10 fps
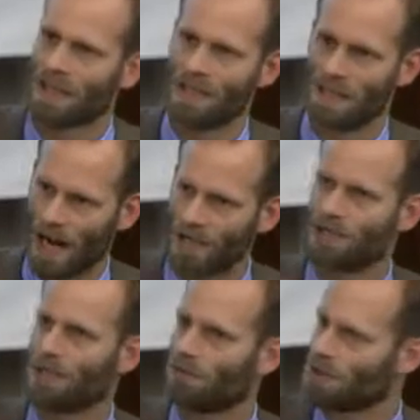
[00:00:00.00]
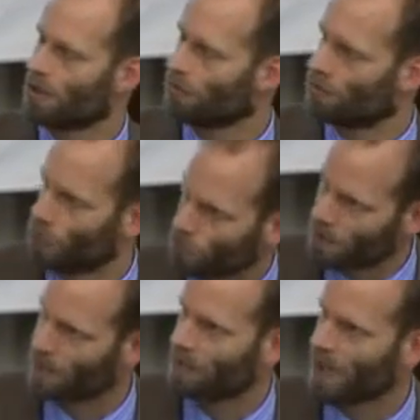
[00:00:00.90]
Is it actually going to result in
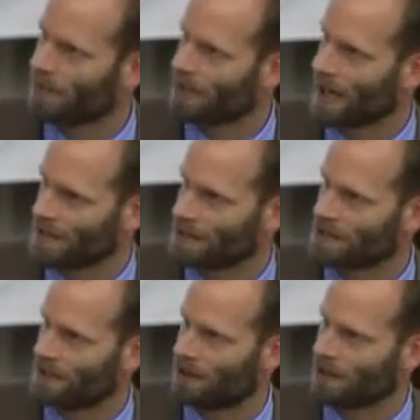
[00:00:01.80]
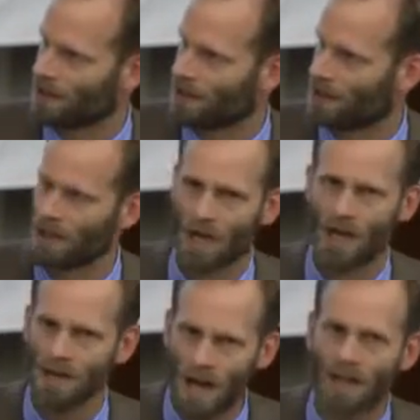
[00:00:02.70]
more people having access to health care?
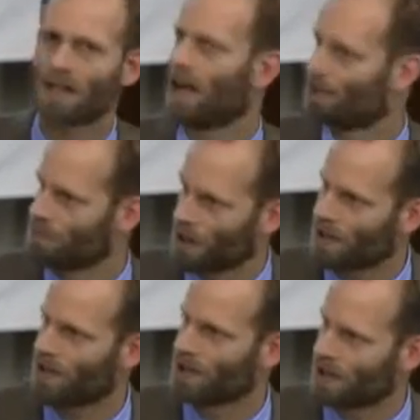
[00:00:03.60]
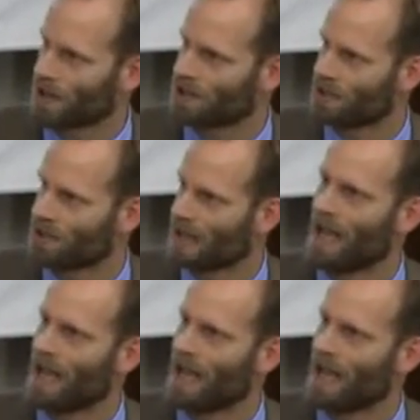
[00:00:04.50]
None of that was part of the discussion.